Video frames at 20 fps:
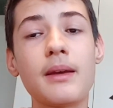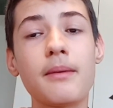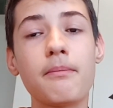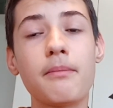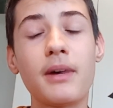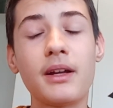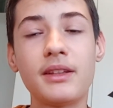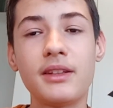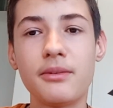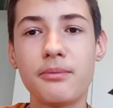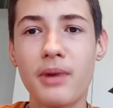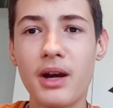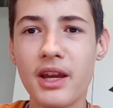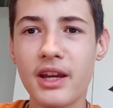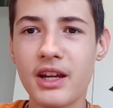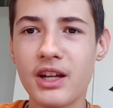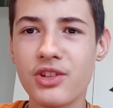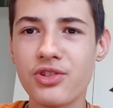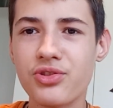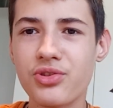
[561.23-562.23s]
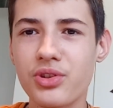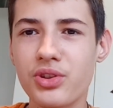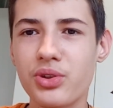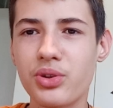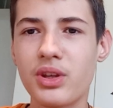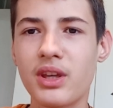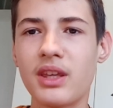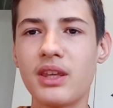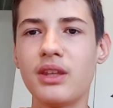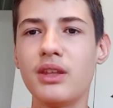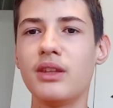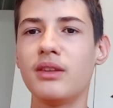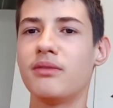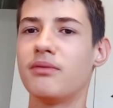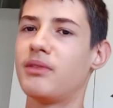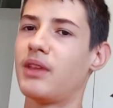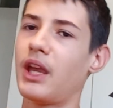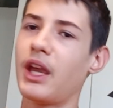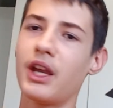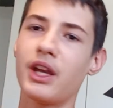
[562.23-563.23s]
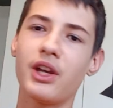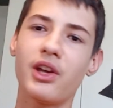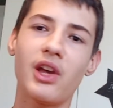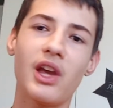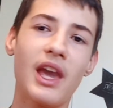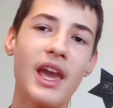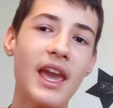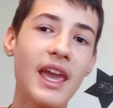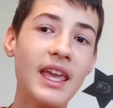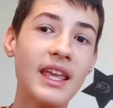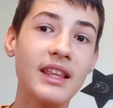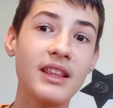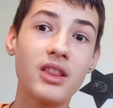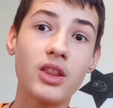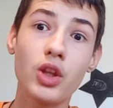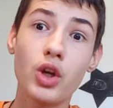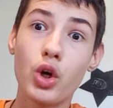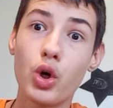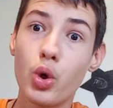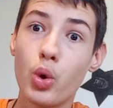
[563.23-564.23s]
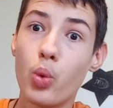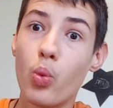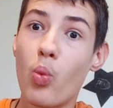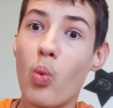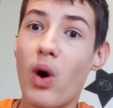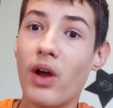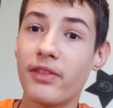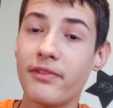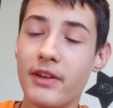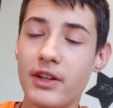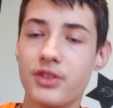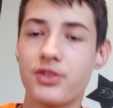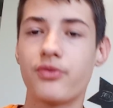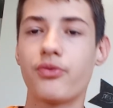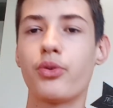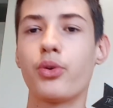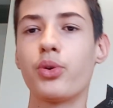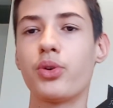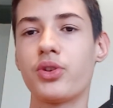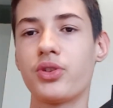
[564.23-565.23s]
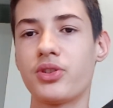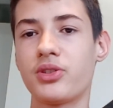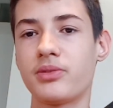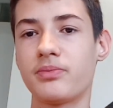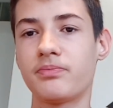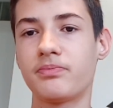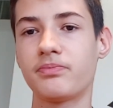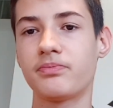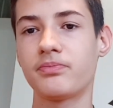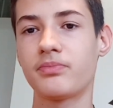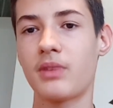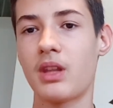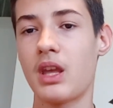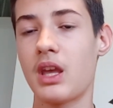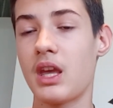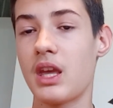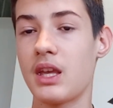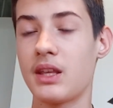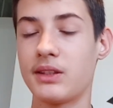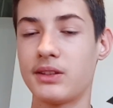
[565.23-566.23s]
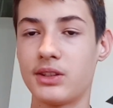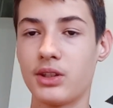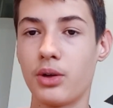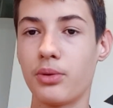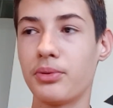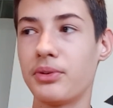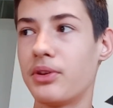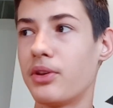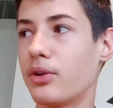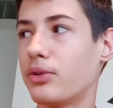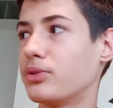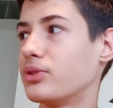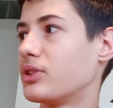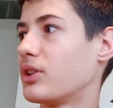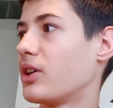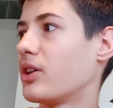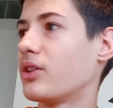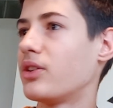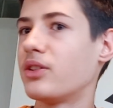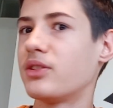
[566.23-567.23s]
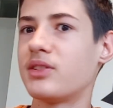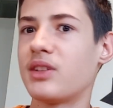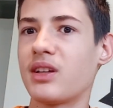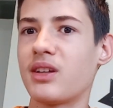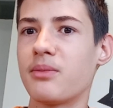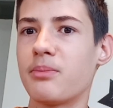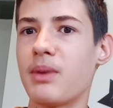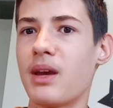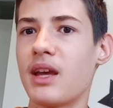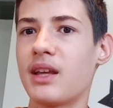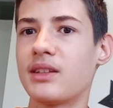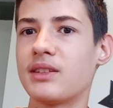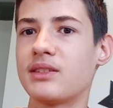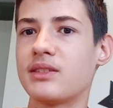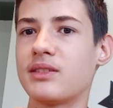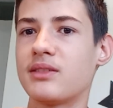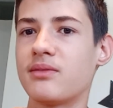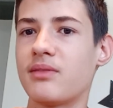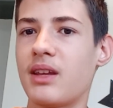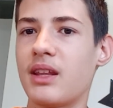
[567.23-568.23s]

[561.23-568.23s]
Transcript: But in my country, there ain't no Adventure Force. So those are the second best.